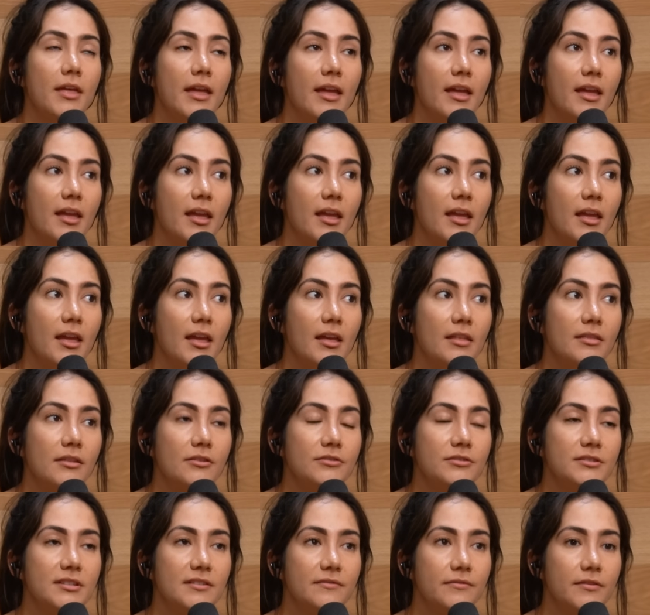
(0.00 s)

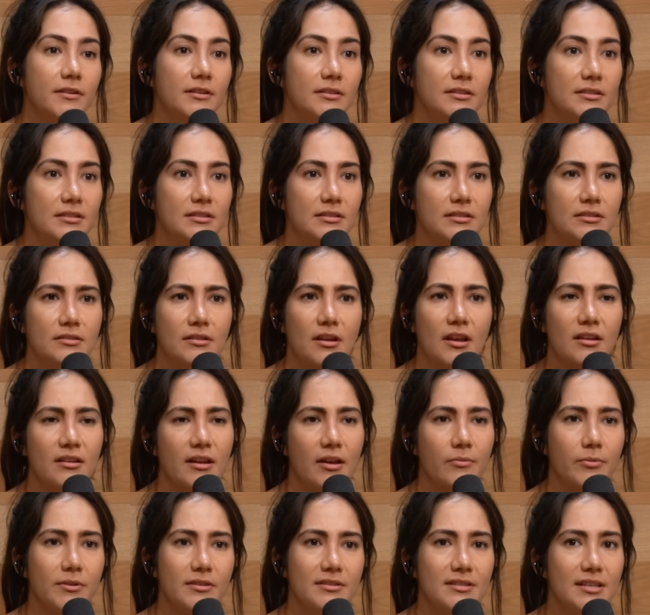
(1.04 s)
there's different...
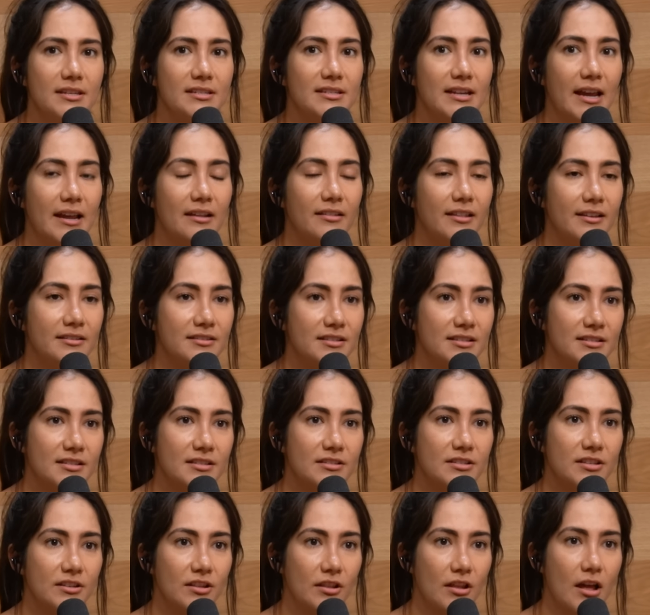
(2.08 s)
I wouldn't say dialects because
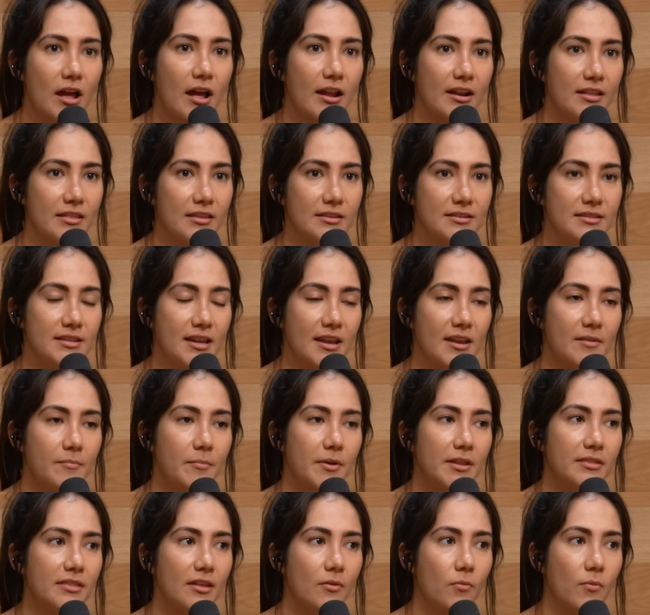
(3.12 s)
it's a lot of the same,
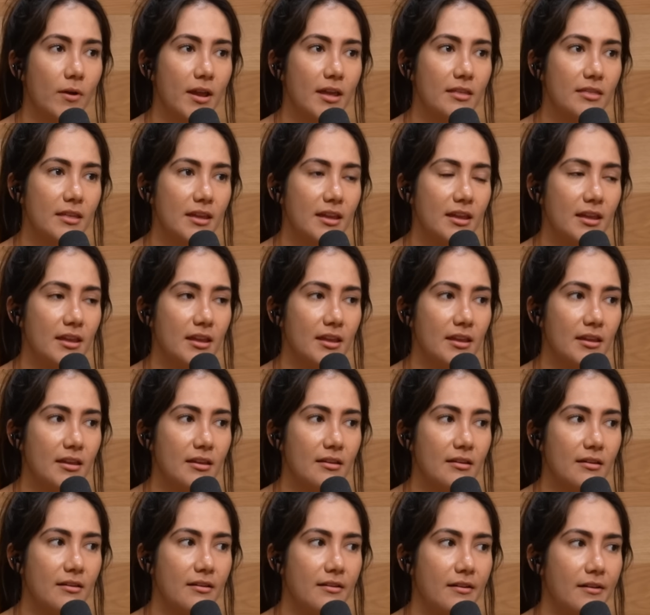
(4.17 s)
but the way
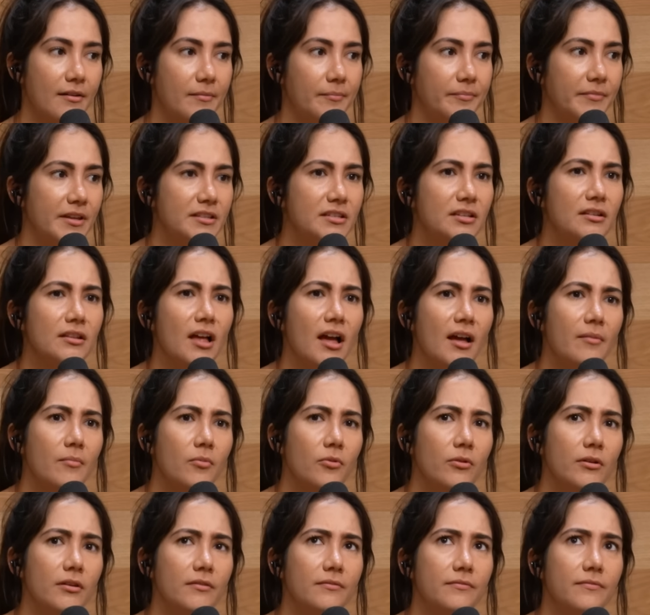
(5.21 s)
they... it's a lot
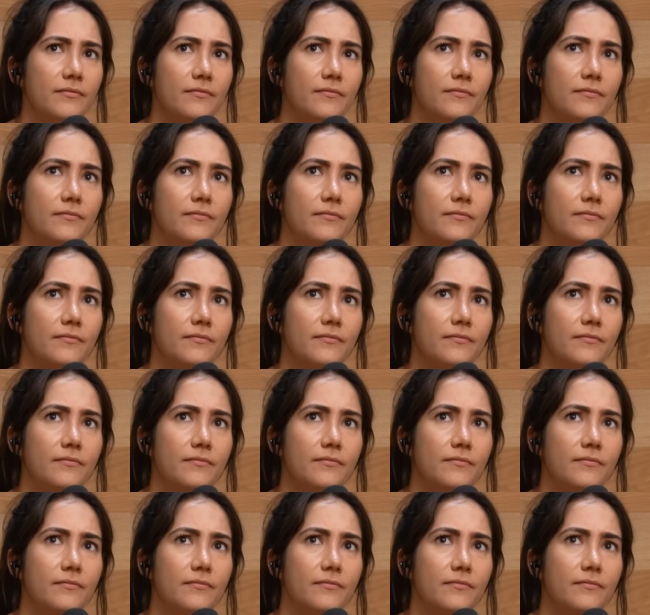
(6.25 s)
more...